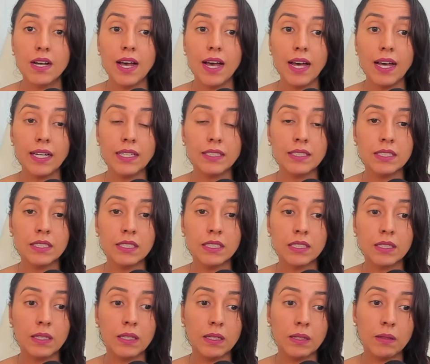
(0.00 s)
And
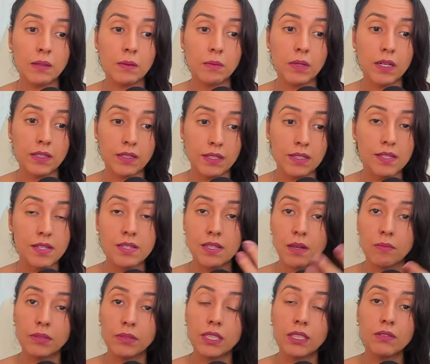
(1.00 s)
this is
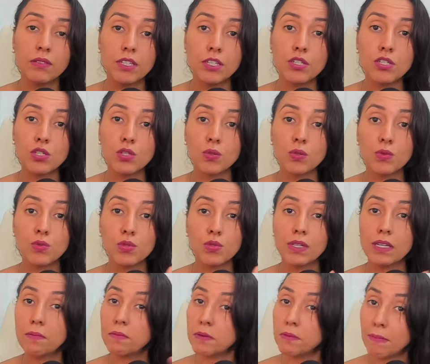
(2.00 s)
something you need to
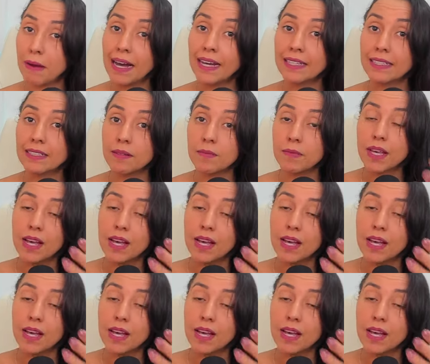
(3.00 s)
keep in mind.